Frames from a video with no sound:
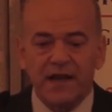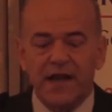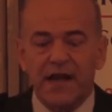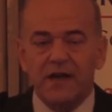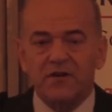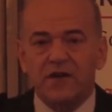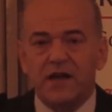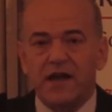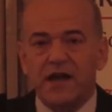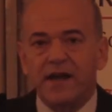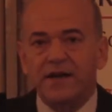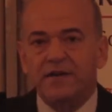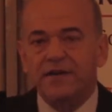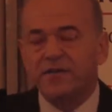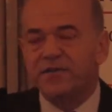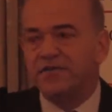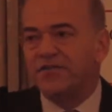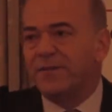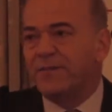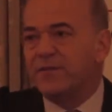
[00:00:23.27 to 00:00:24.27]

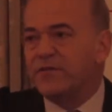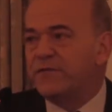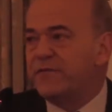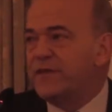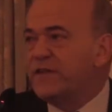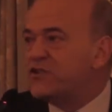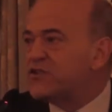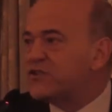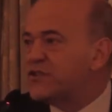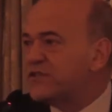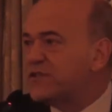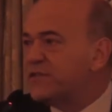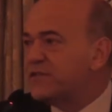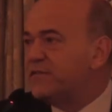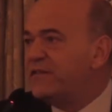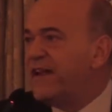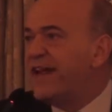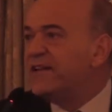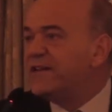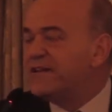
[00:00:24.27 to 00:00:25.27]
outlined some of the features that
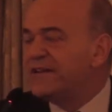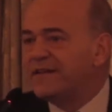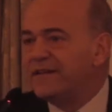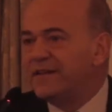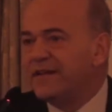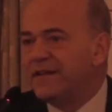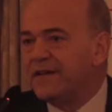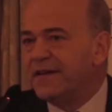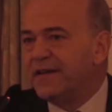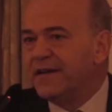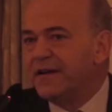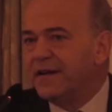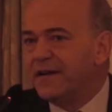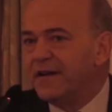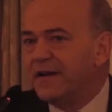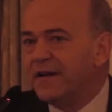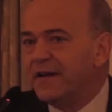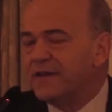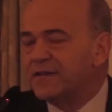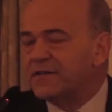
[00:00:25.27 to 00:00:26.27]
have
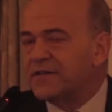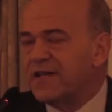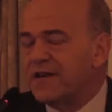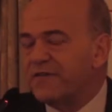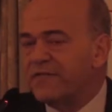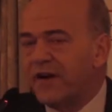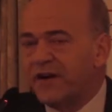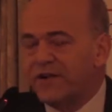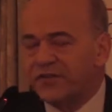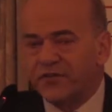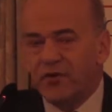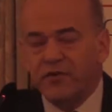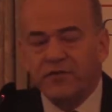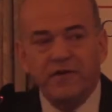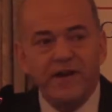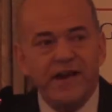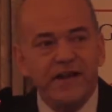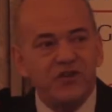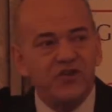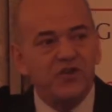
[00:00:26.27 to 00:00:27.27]
led to that very strong
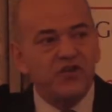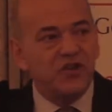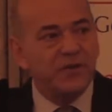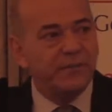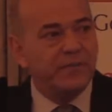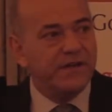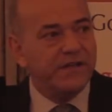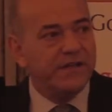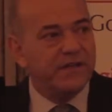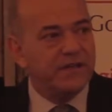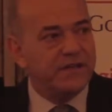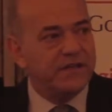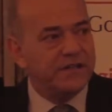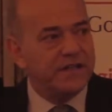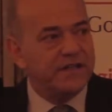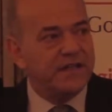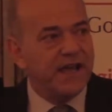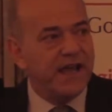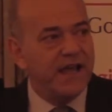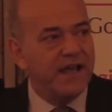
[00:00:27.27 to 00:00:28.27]
relationship, and
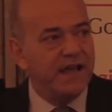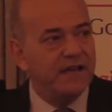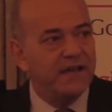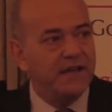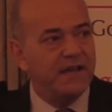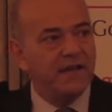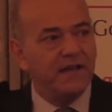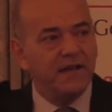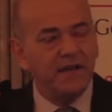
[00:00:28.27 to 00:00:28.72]
today